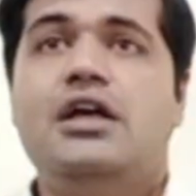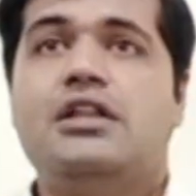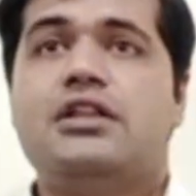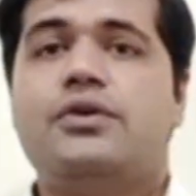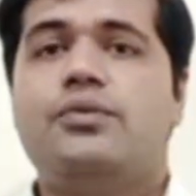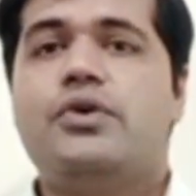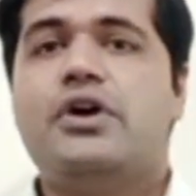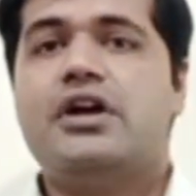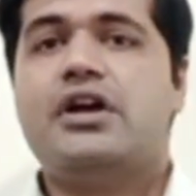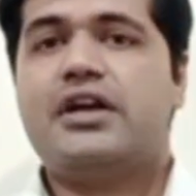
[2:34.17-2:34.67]

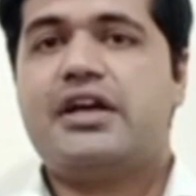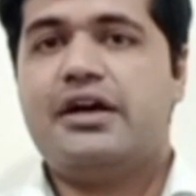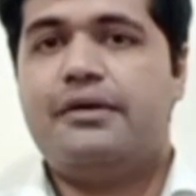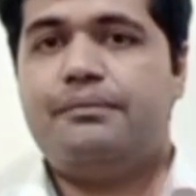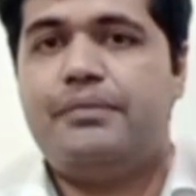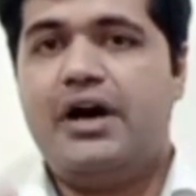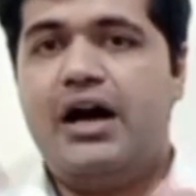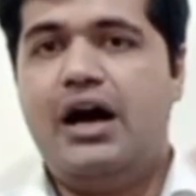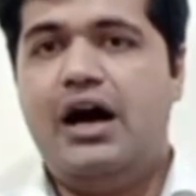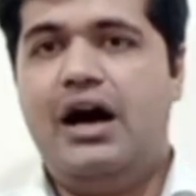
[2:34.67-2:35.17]
the work of
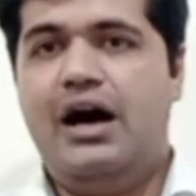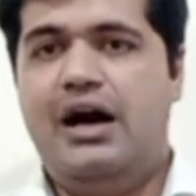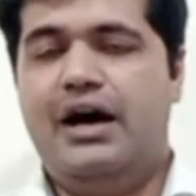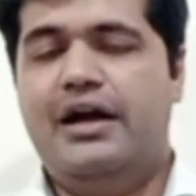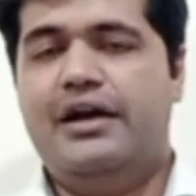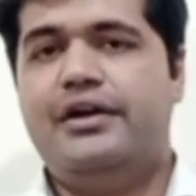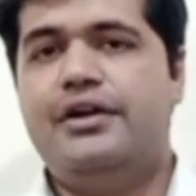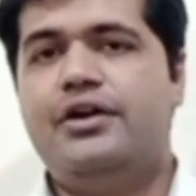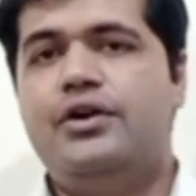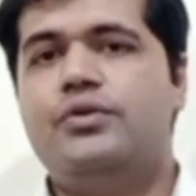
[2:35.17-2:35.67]

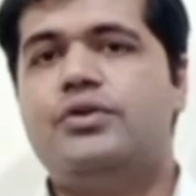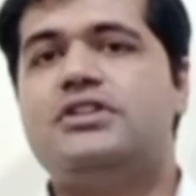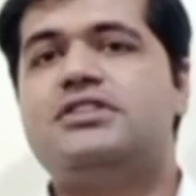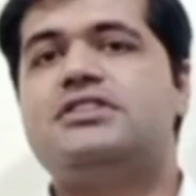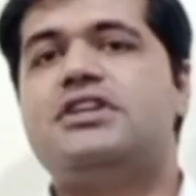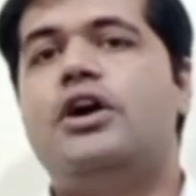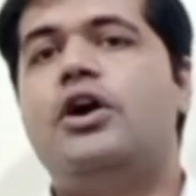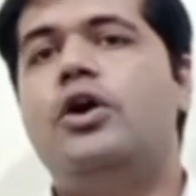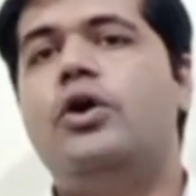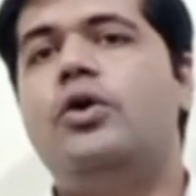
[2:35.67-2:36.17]
art
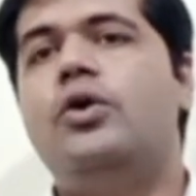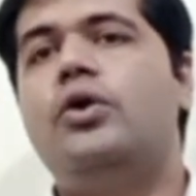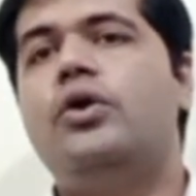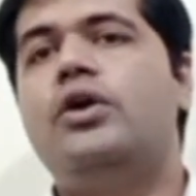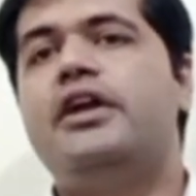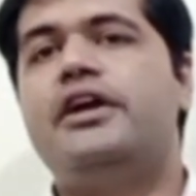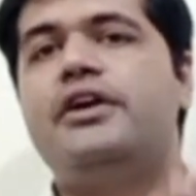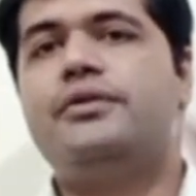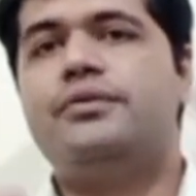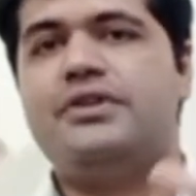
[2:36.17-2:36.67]
was a
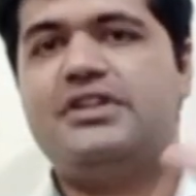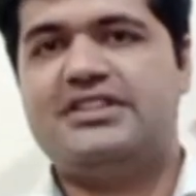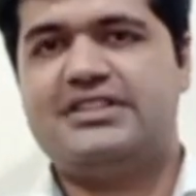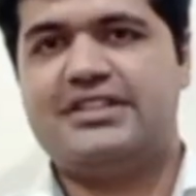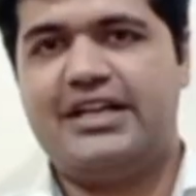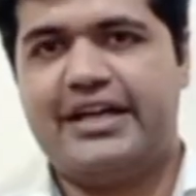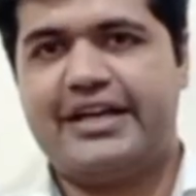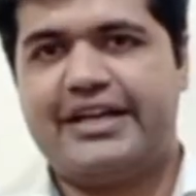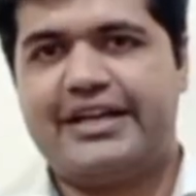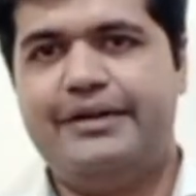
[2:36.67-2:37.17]
whole, it was
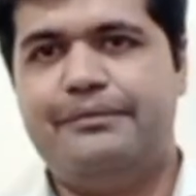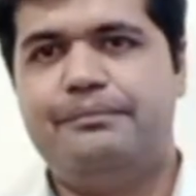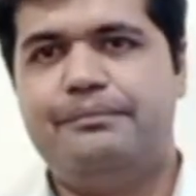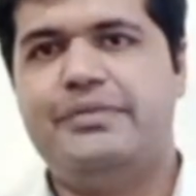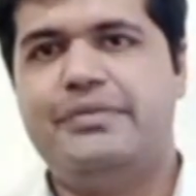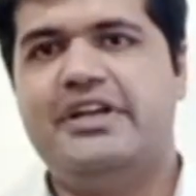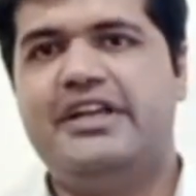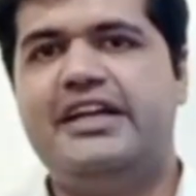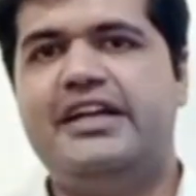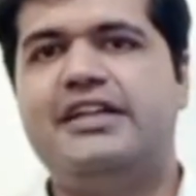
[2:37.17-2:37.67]
a
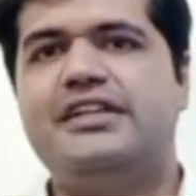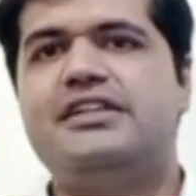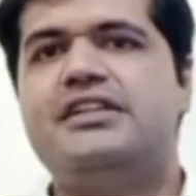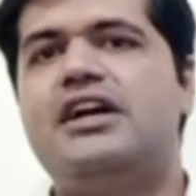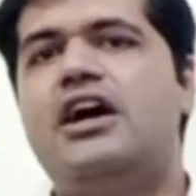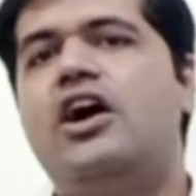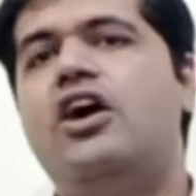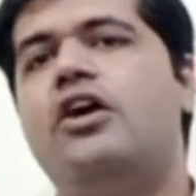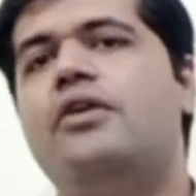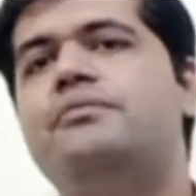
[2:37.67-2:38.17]
complete
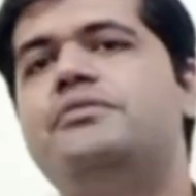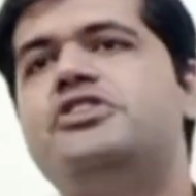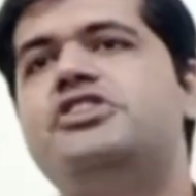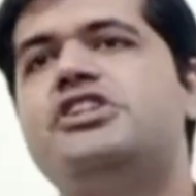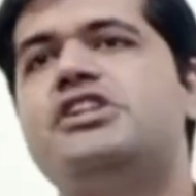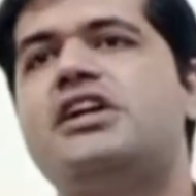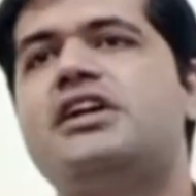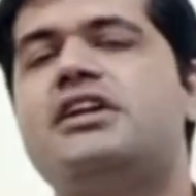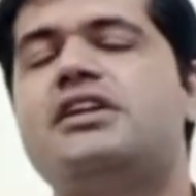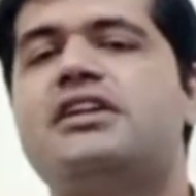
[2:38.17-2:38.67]

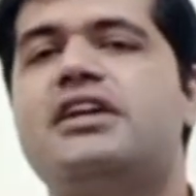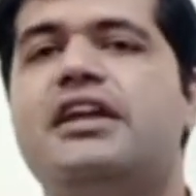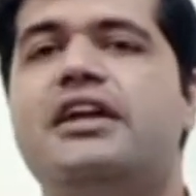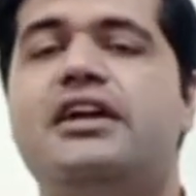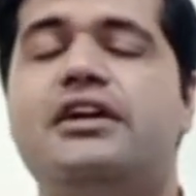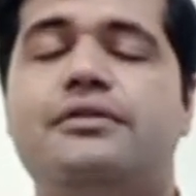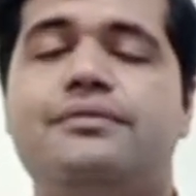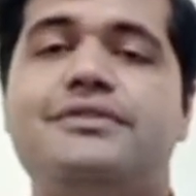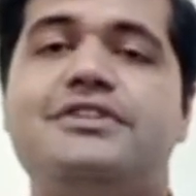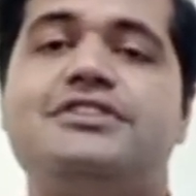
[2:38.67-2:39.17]
object, and
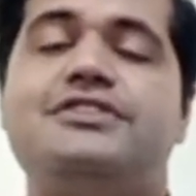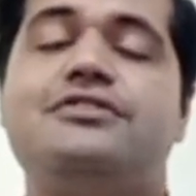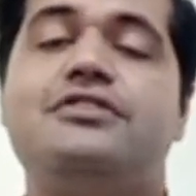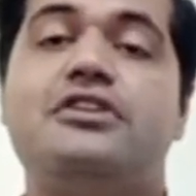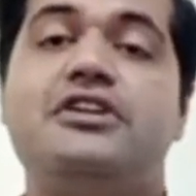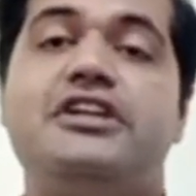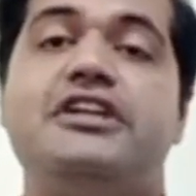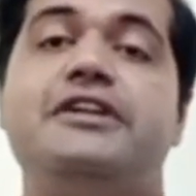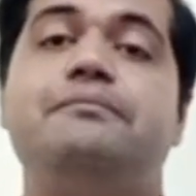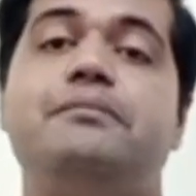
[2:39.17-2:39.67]
it was
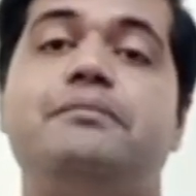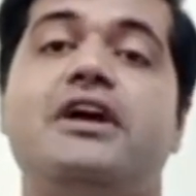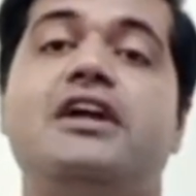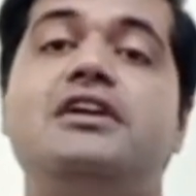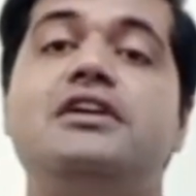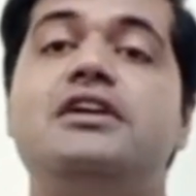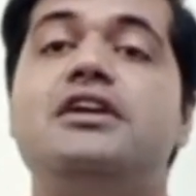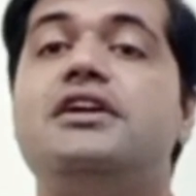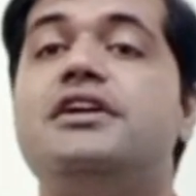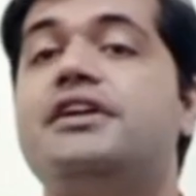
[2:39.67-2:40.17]
not
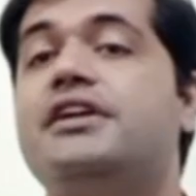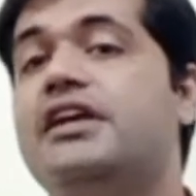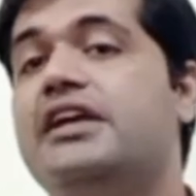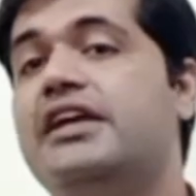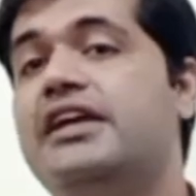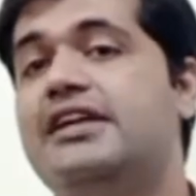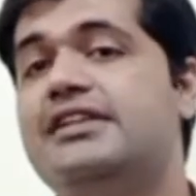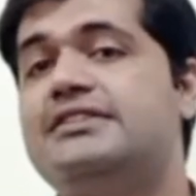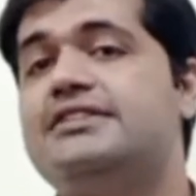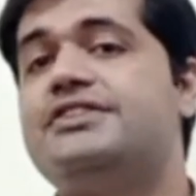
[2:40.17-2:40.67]
dependent
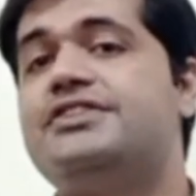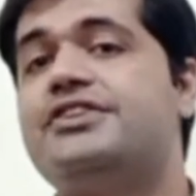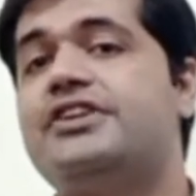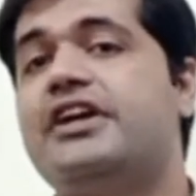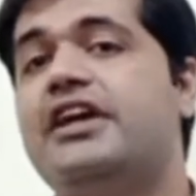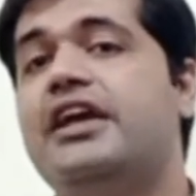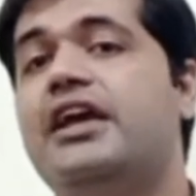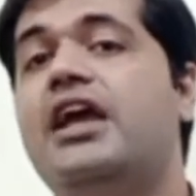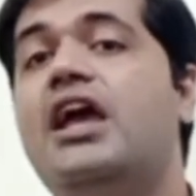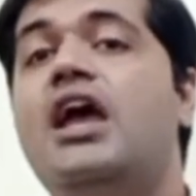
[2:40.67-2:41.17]
on
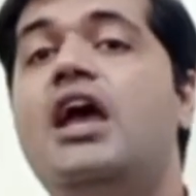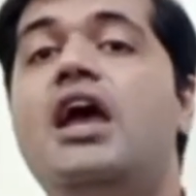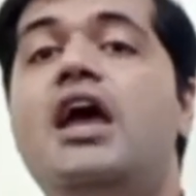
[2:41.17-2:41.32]
history,